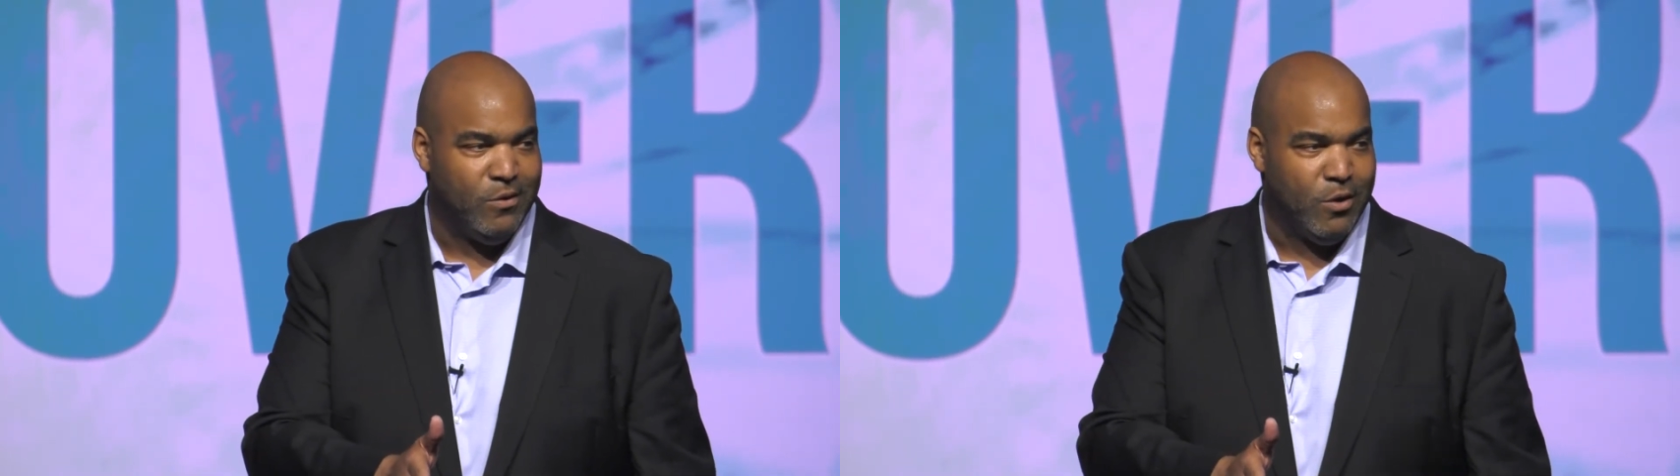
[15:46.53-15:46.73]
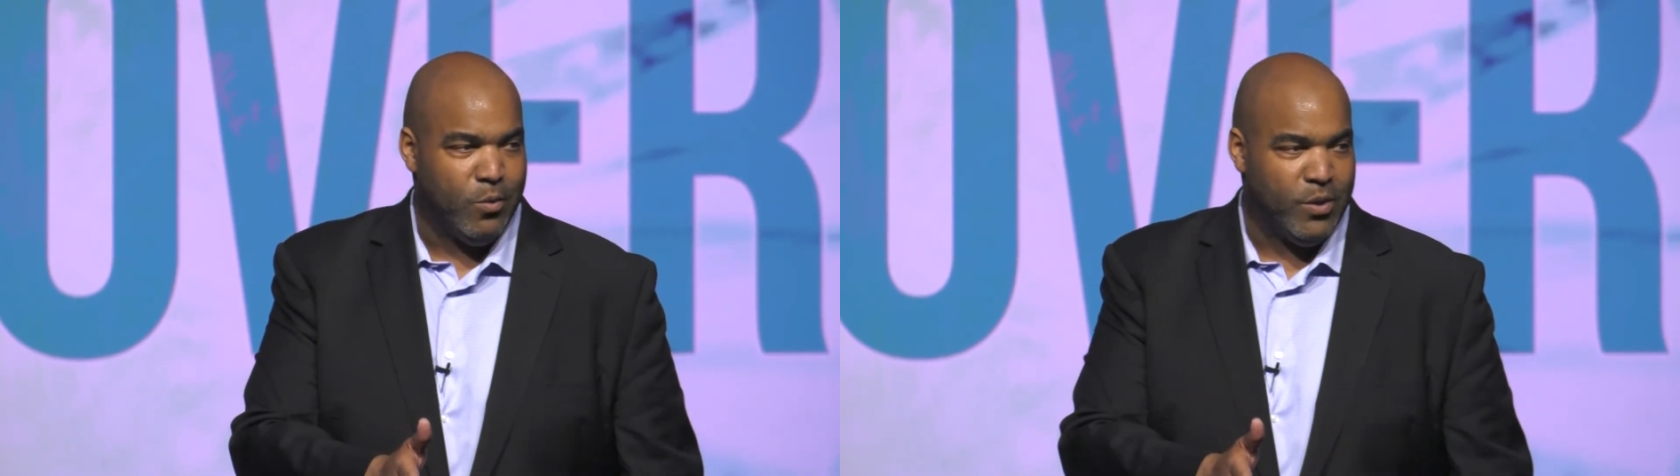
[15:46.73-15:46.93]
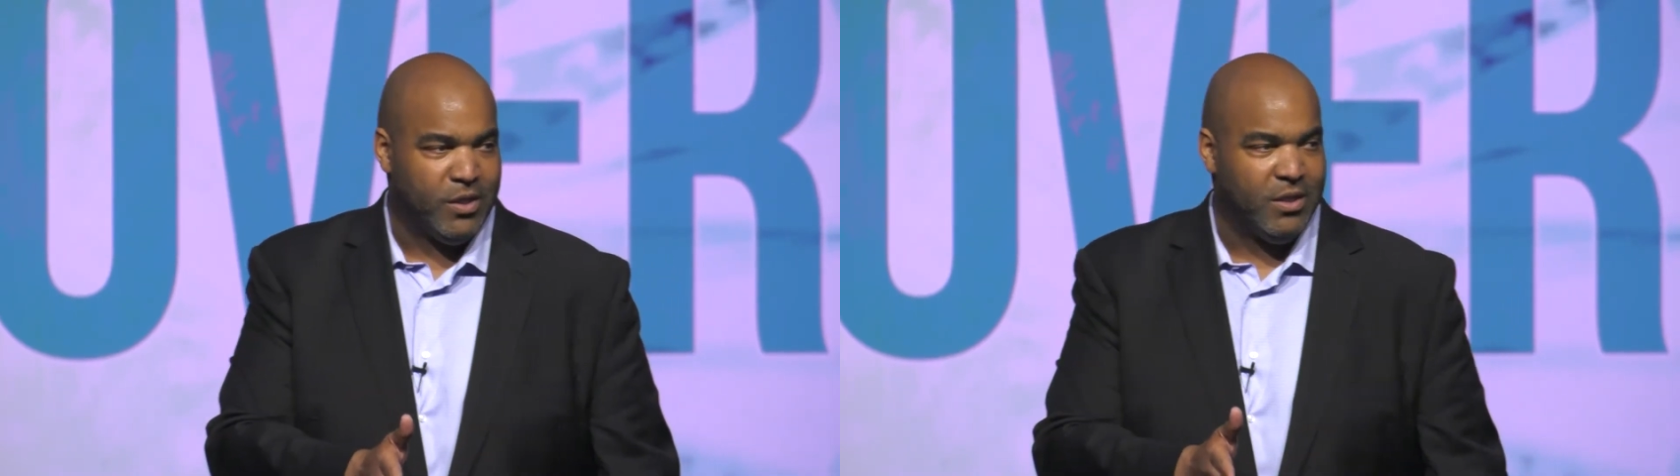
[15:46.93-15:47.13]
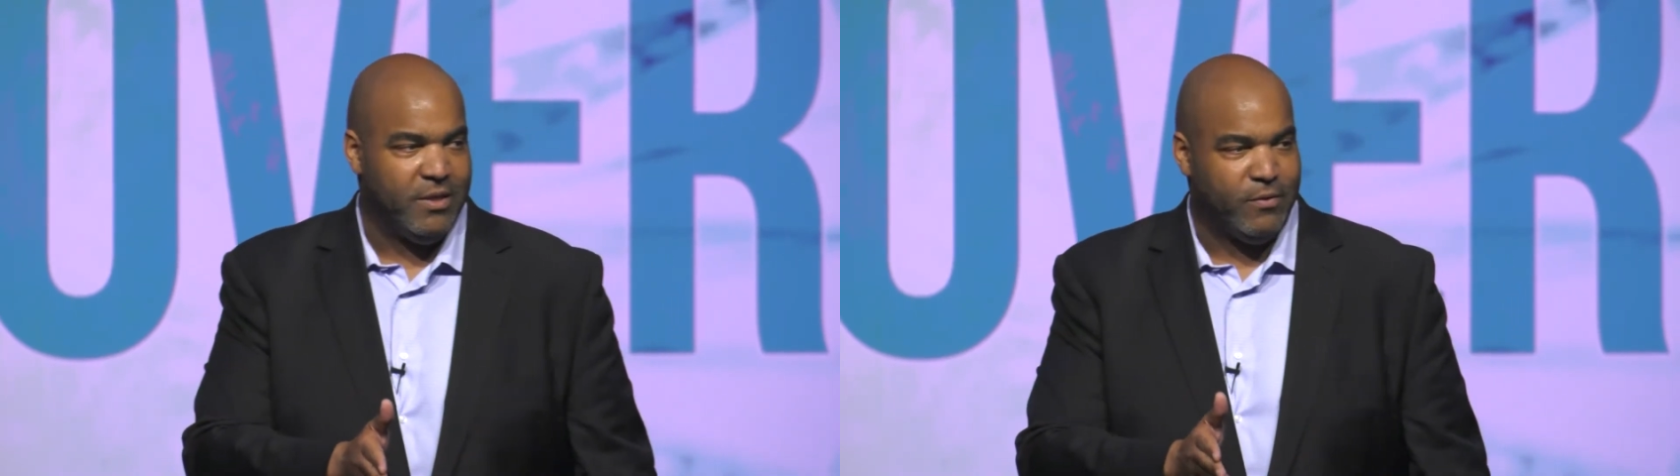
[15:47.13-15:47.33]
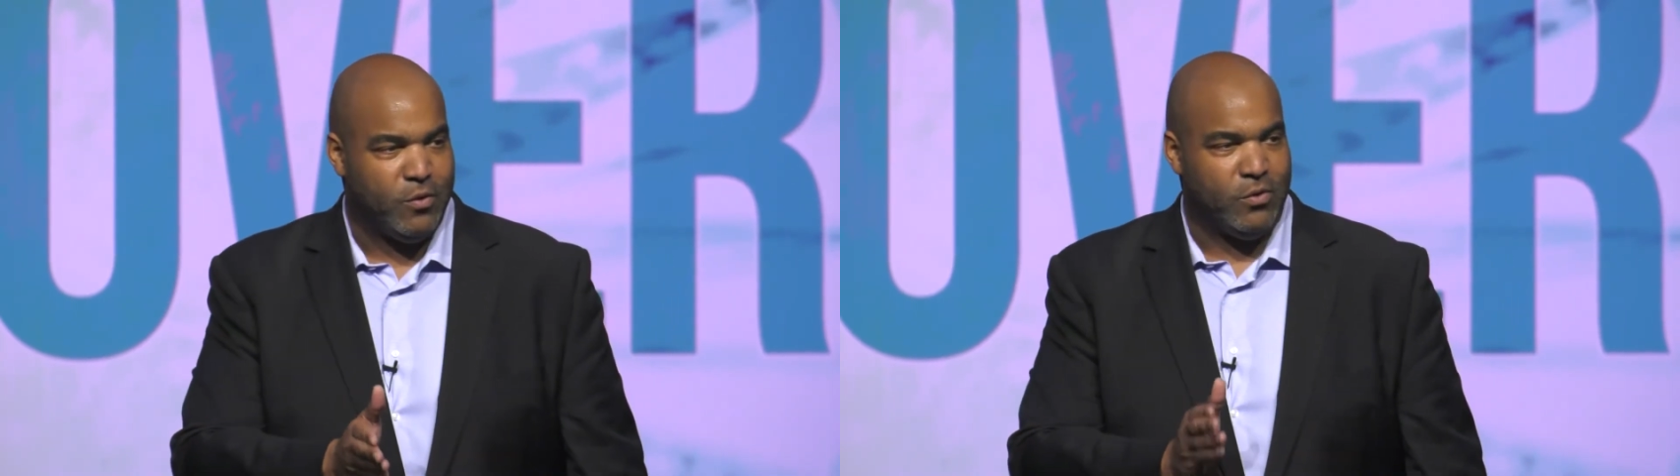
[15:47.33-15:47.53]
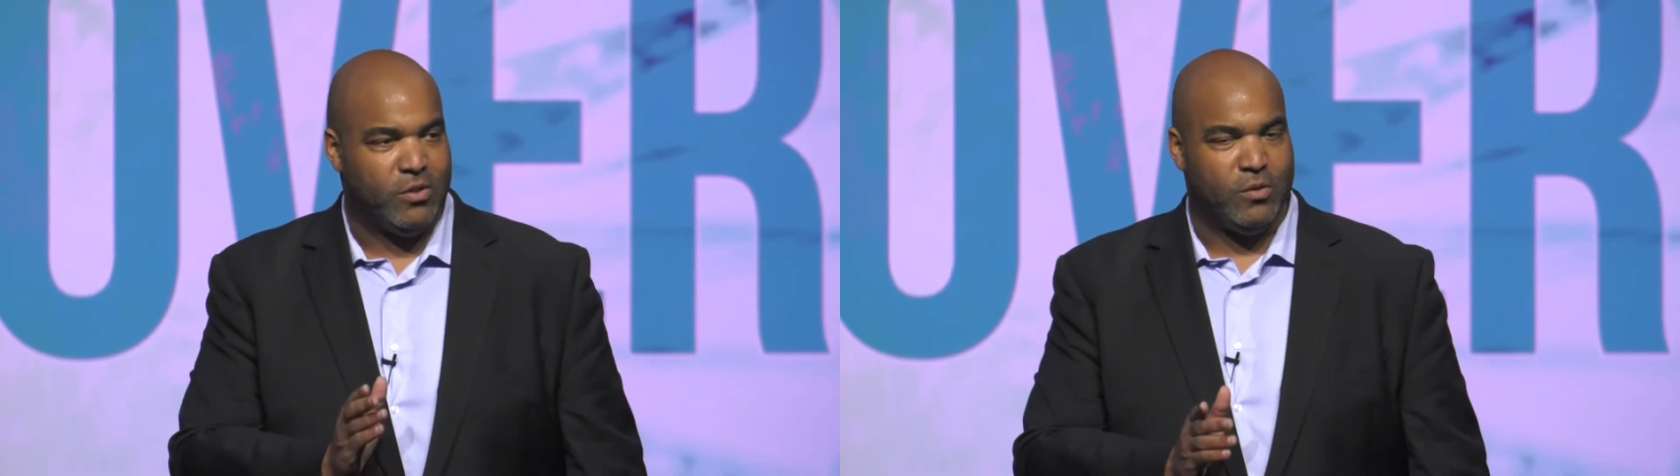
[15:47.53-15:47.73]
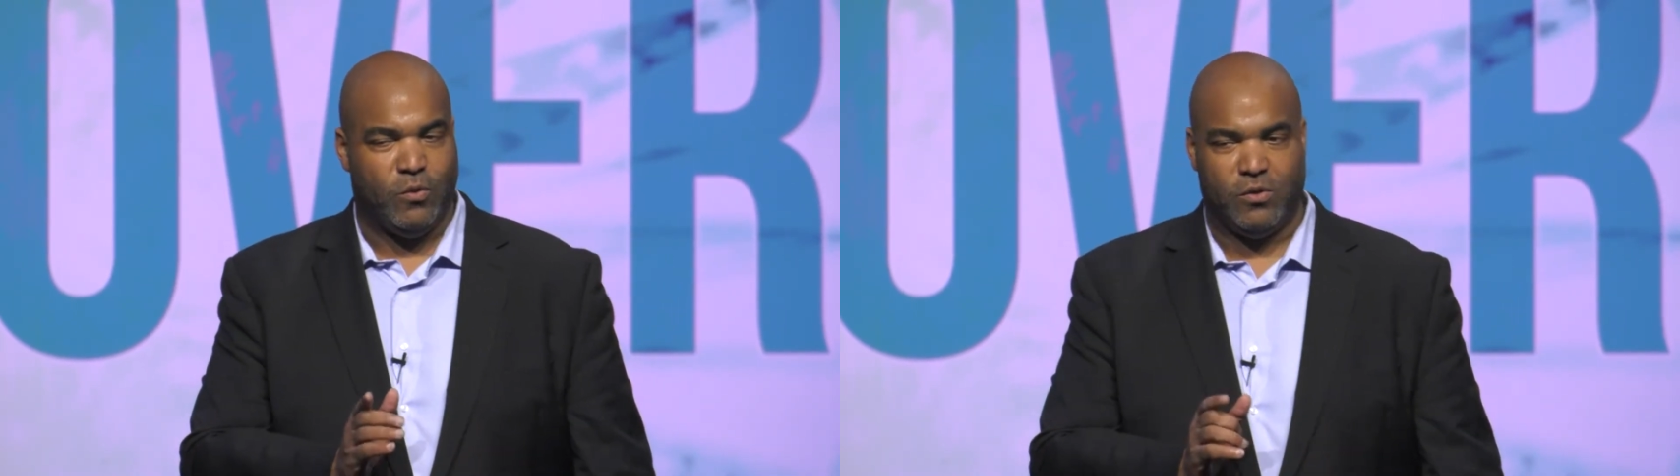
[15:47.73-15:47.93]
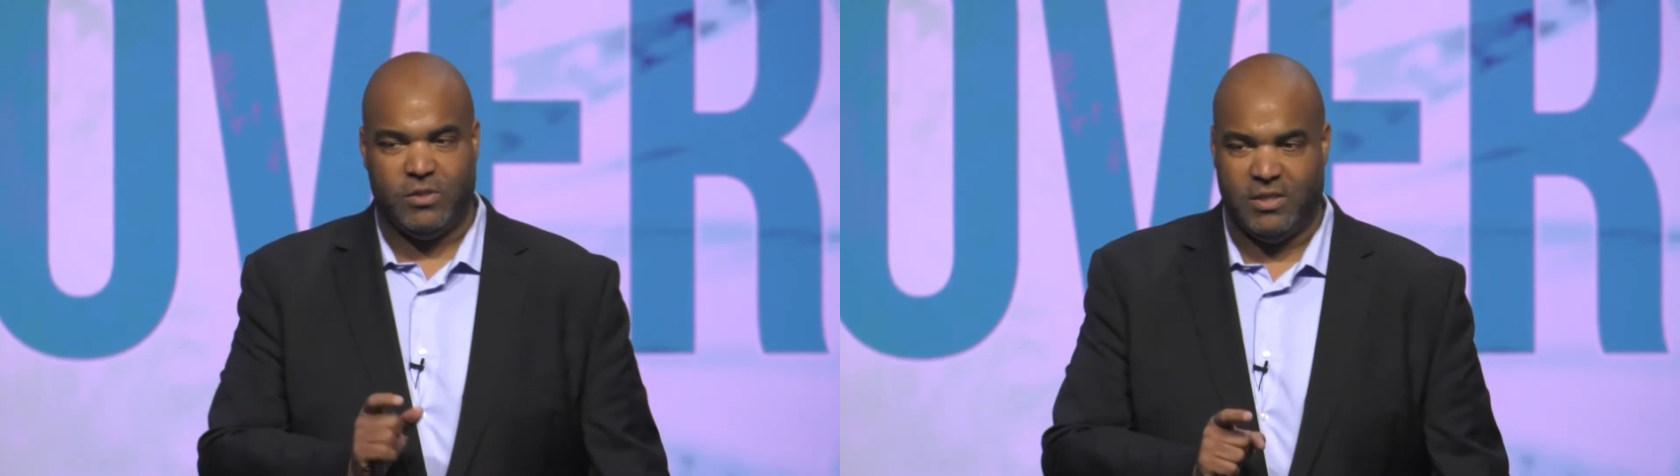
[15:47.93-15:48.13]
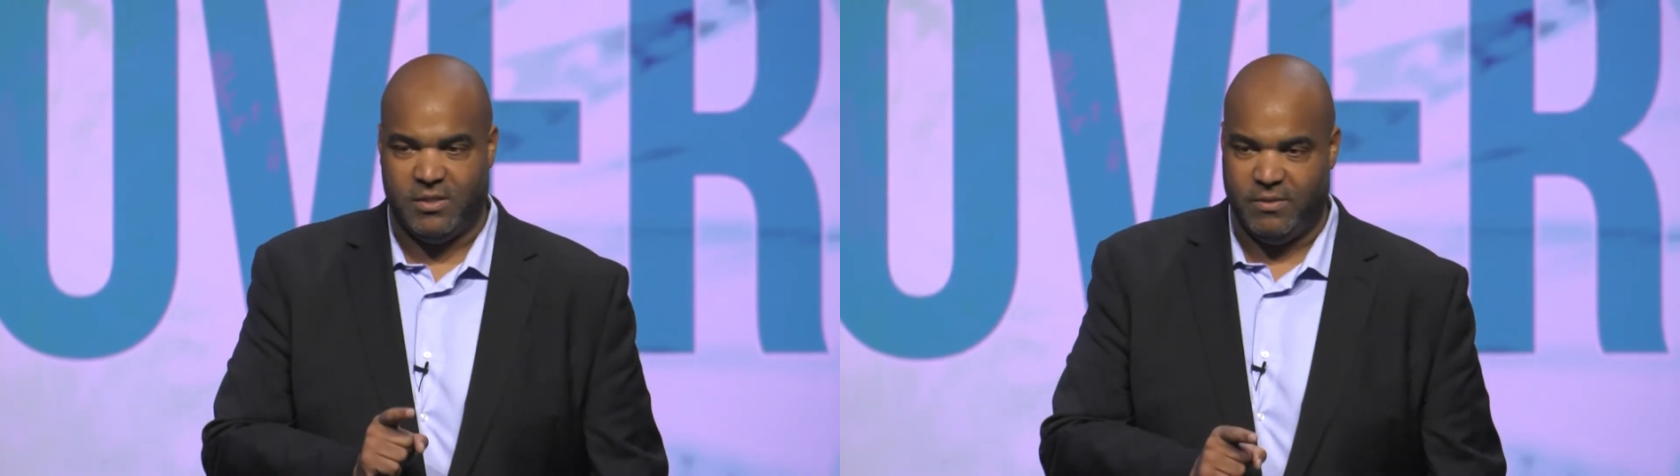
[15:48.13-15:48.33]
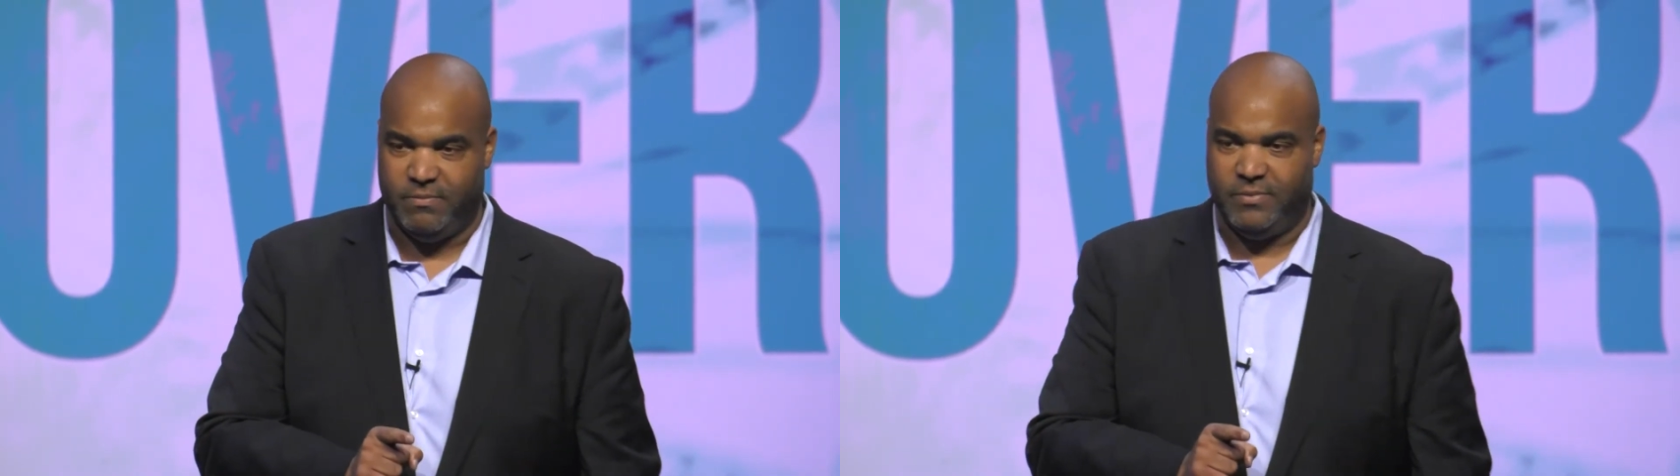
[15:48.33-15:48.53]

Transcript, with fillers: or are we going to live according to the world systems?